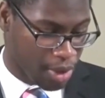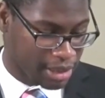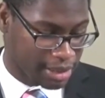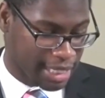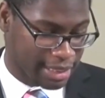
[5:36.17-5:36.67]

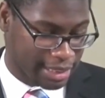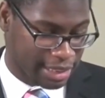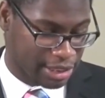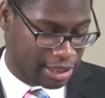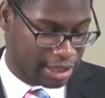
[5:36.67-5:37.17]
"Well said,
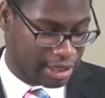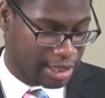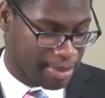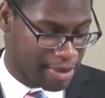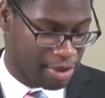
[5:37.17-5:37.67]
teacher,"
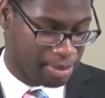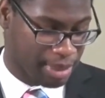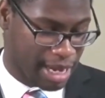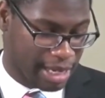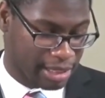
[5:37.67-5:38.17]
the man
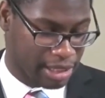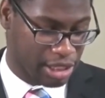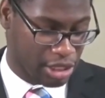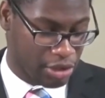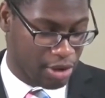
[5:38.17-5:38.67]
replied.
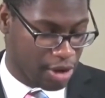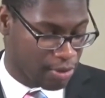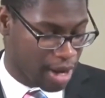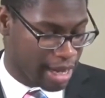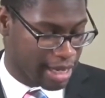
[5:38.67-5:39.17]
"You
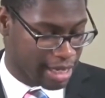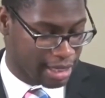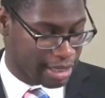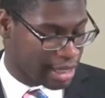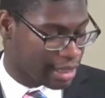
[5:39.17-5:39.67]
are right
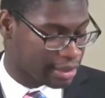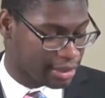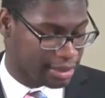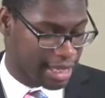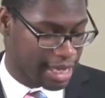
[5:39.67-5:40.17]
in
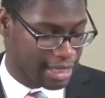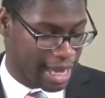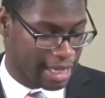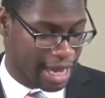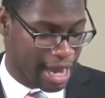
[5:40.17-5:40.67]
saying
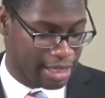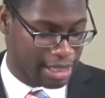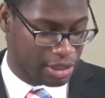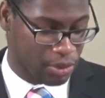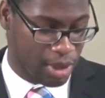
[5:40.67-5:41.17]
that God
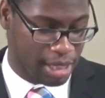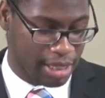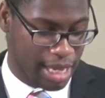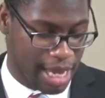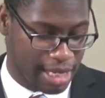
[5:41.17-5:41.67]
is
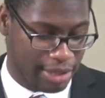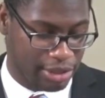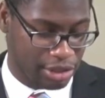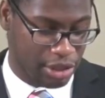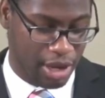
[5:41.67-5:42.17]
one and
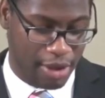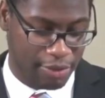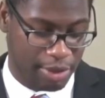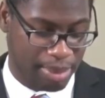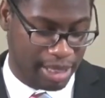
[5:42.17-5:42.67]
there is no
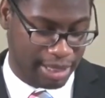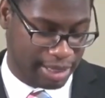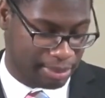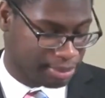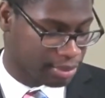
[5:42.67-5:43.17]
other but
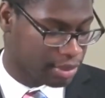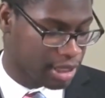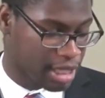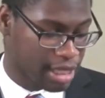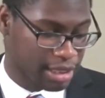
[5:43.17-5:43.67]
him.
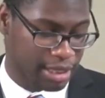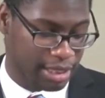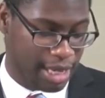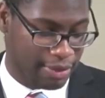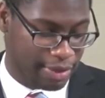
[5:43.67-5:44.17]
To
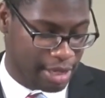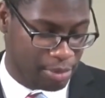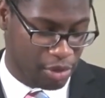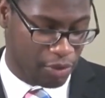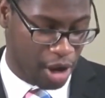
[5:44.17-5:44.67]
love
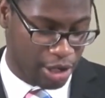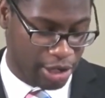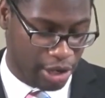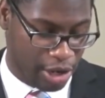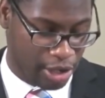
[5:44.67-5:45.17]
him with all
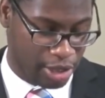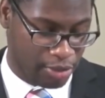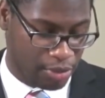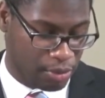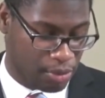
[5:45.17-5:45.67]
your heart,
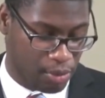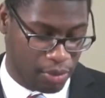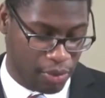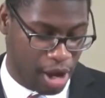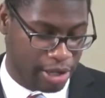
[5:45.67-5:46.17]

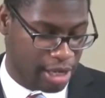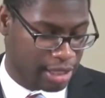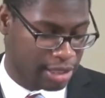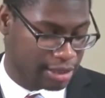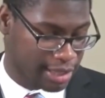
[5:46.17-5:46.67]
with all your
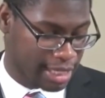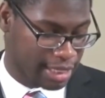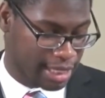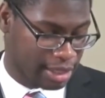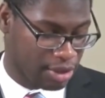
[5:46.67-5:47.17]

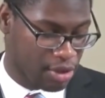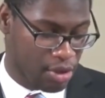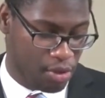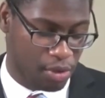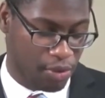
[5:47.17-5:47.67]
understanding,
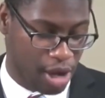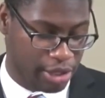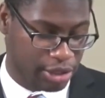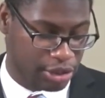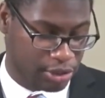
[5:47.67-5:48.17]
with
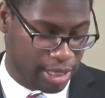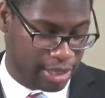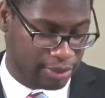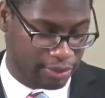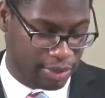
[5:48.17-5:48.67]
all your
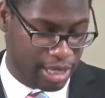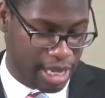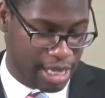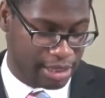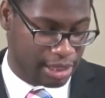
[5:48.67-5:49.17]
strength,
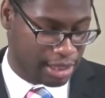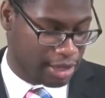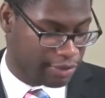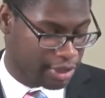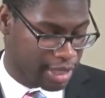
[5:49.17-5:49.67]
and to
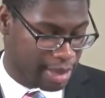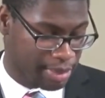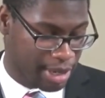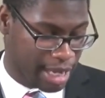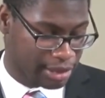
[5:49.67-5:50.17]
love your
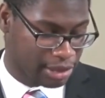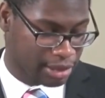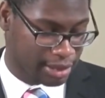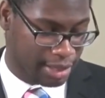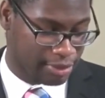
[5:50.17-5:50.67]
neighbor as
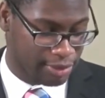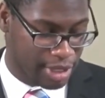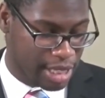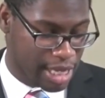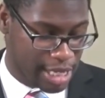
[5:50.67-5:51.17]
yourself
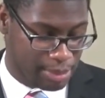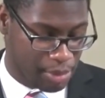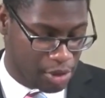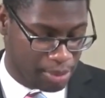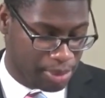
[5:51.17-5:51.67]
is
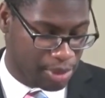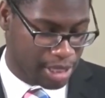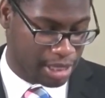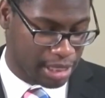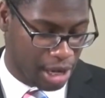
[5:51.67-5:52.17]
more
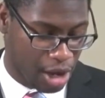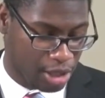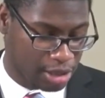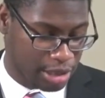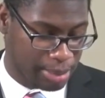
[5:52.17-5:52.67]
important than
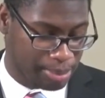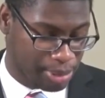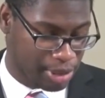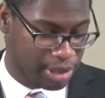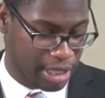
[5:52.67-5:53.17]
all the
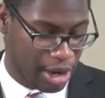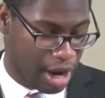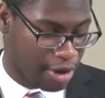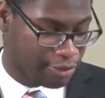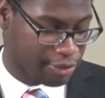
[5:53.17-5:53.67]
burnt
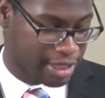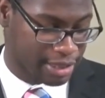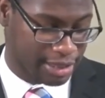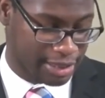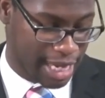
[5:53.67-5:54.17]

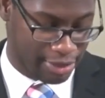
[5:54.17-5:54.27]
offerings and